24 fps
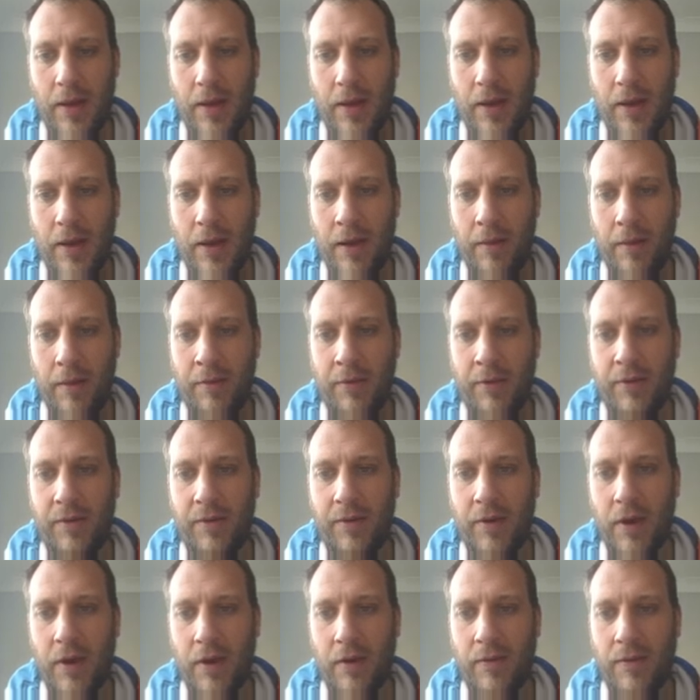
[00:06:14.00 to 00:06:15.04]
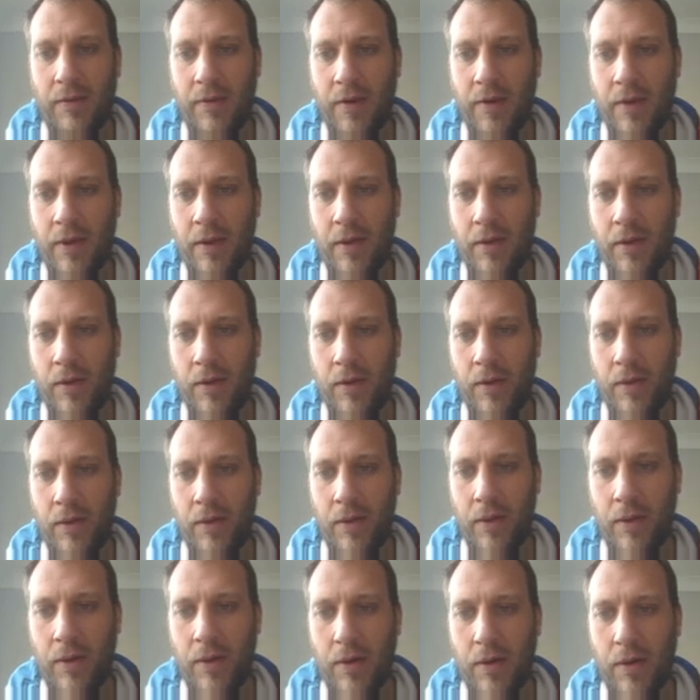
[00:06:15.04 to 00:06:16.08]
and I'm just going to
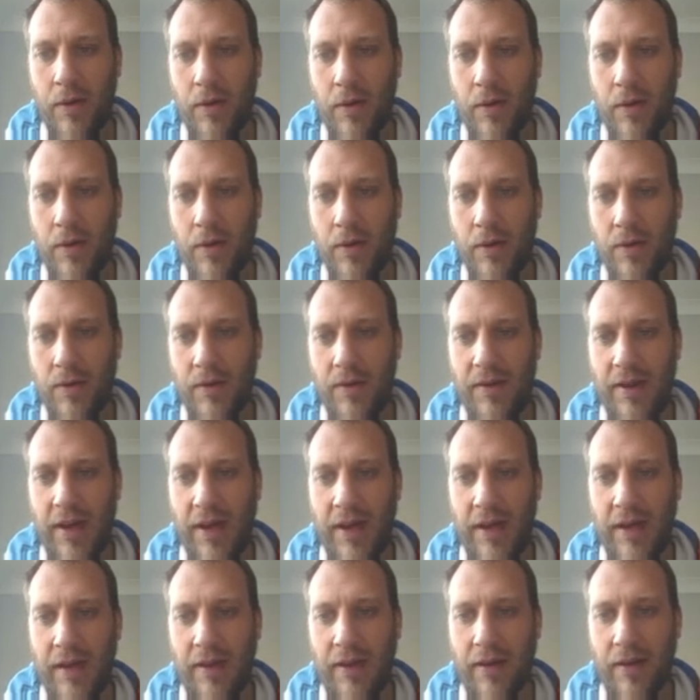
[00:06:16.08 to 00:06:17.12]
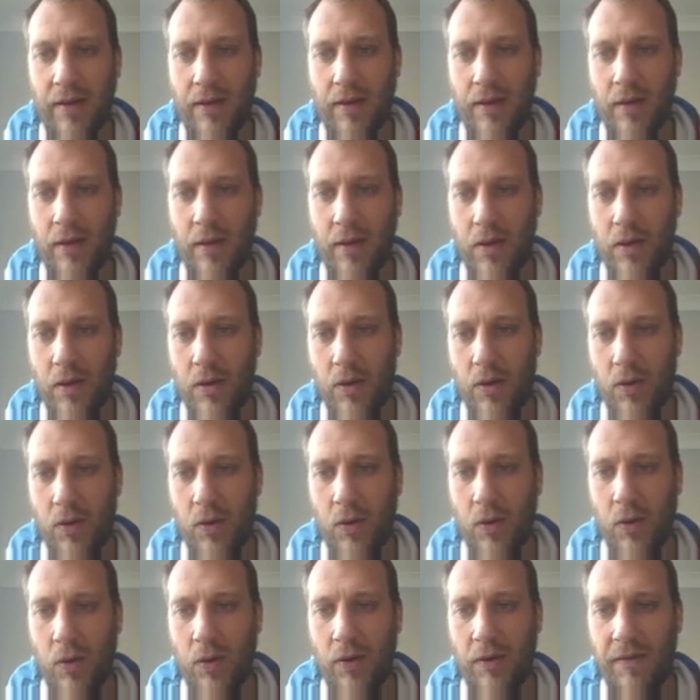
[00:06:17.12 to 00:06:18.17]
take
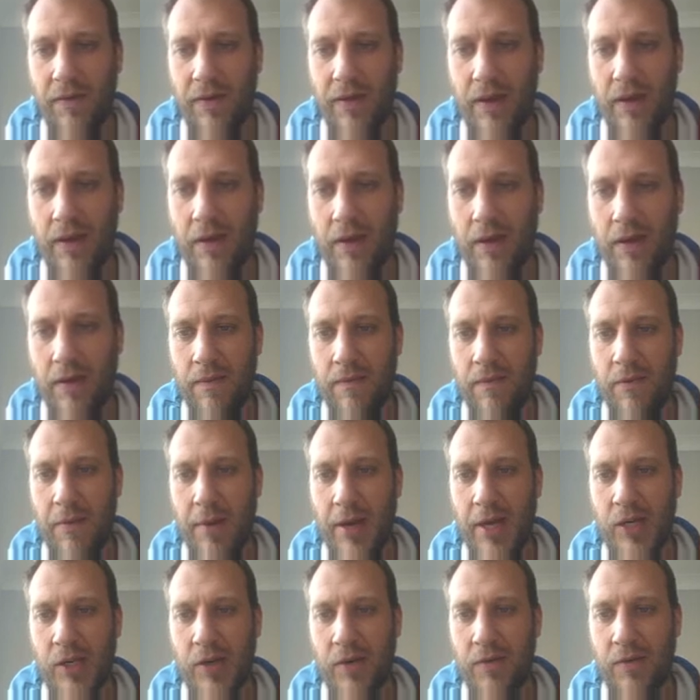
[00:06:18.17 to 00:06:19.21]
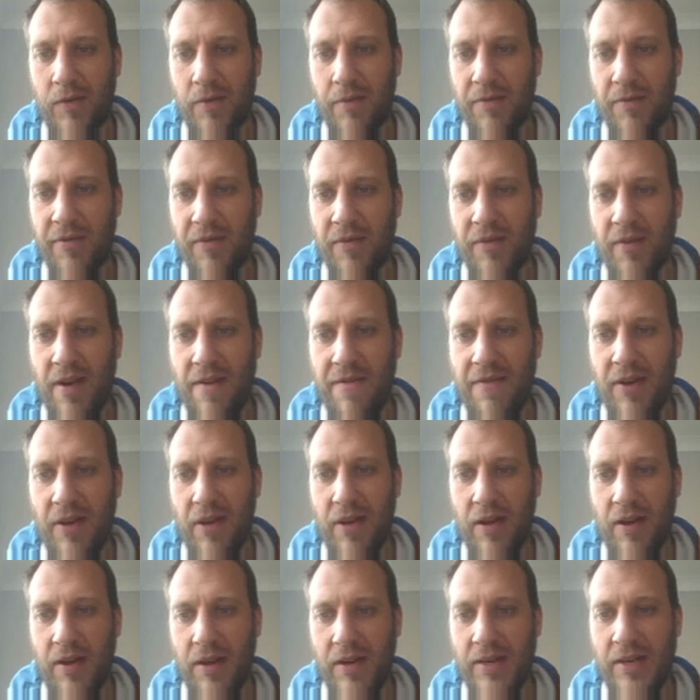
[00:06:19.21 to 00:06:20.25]
all of the information from
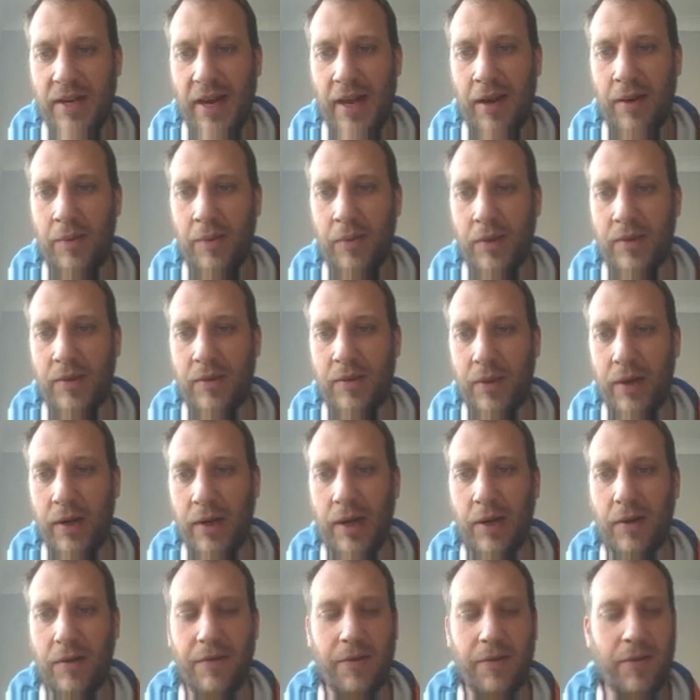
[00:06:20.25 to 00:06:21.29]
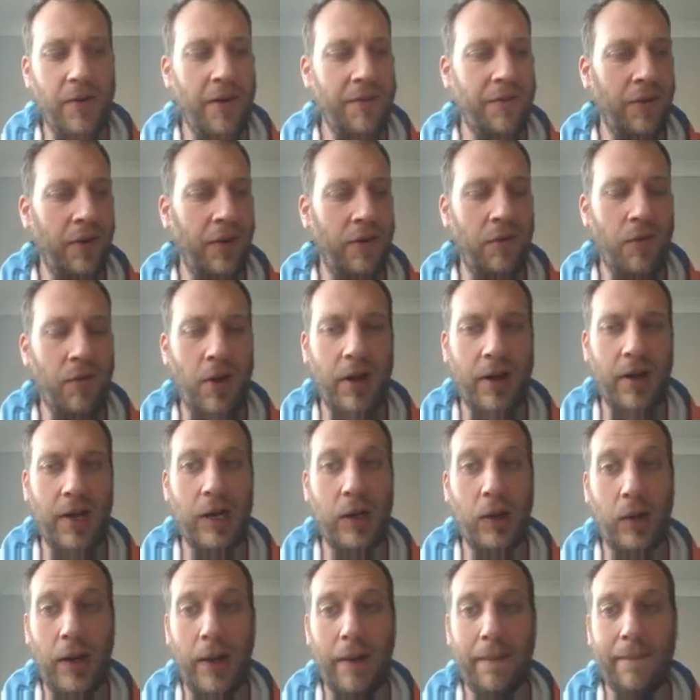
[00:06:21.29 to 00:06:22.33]
forever downwards. So I click on forever, I right
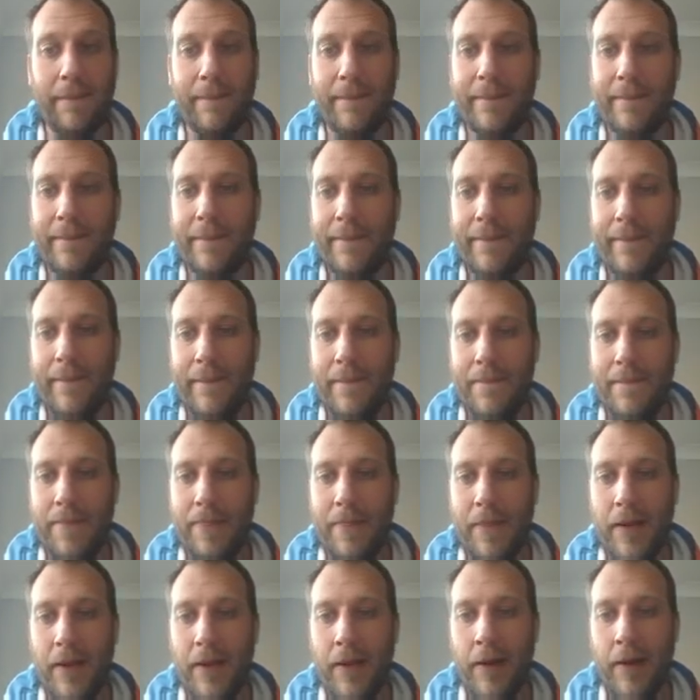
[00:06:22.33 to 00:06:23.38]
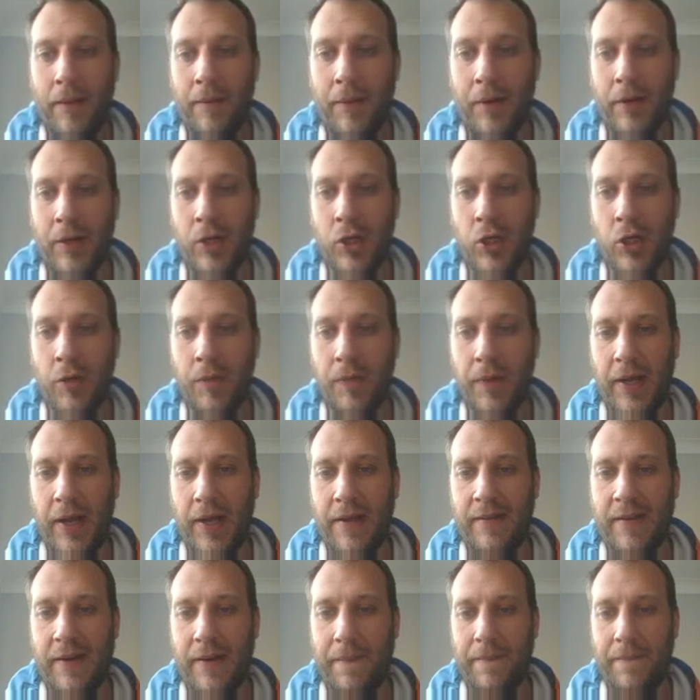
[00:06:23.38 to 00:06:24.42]
click on it, and I'm going to
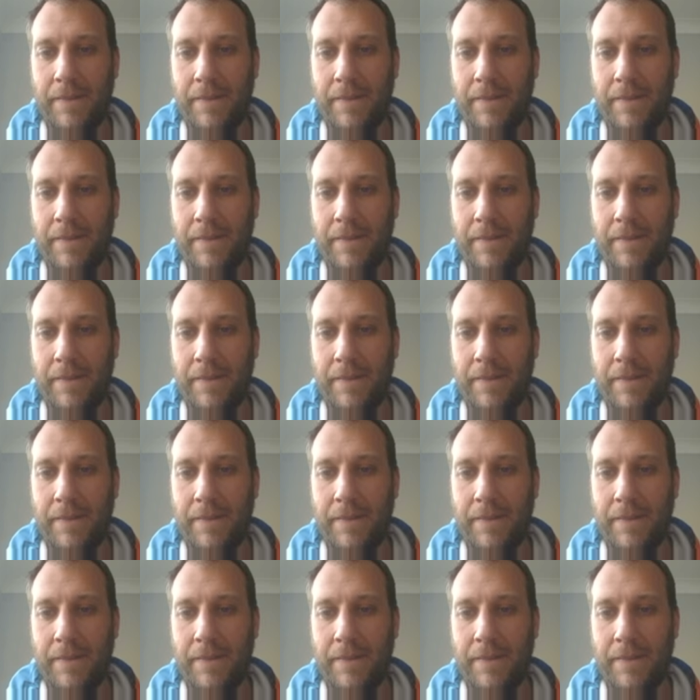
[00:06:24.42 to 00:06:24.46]
duplicate it.